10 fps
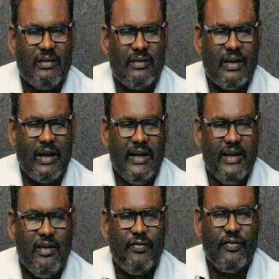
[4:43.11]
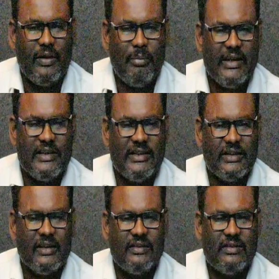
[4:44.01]
kind of
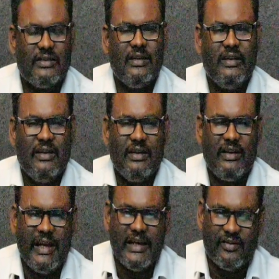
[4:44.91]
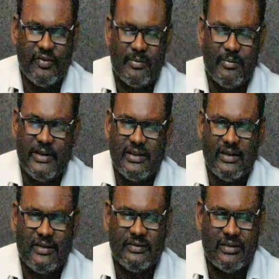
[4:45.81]
applications like
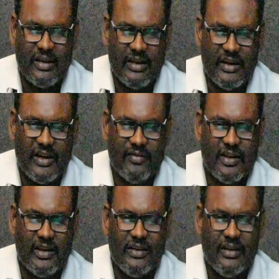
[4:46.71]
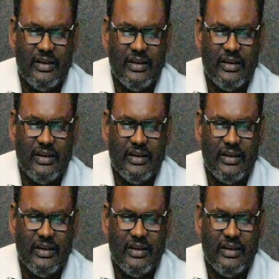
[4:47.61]
information retrieval,